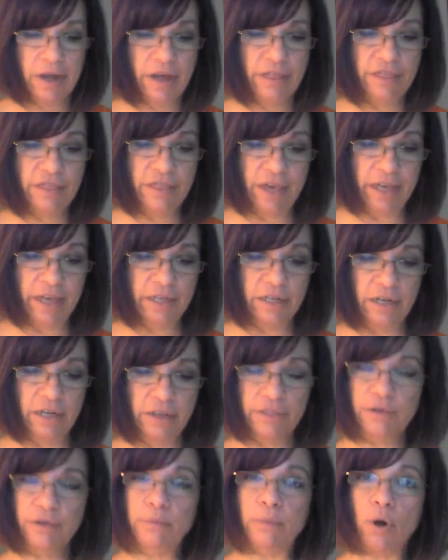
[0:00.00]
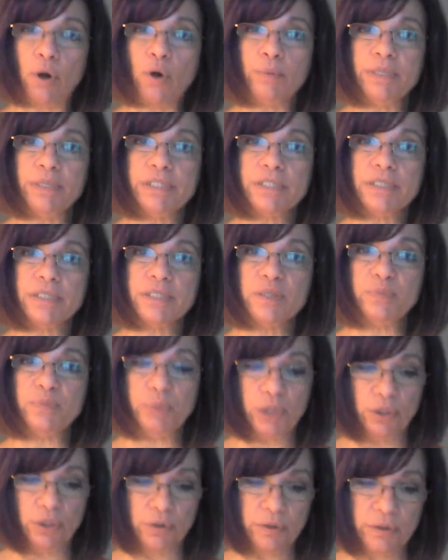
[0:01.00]
Then the moment
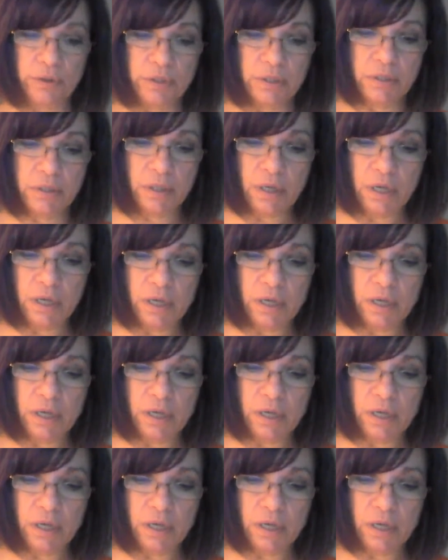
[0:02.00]
disappears.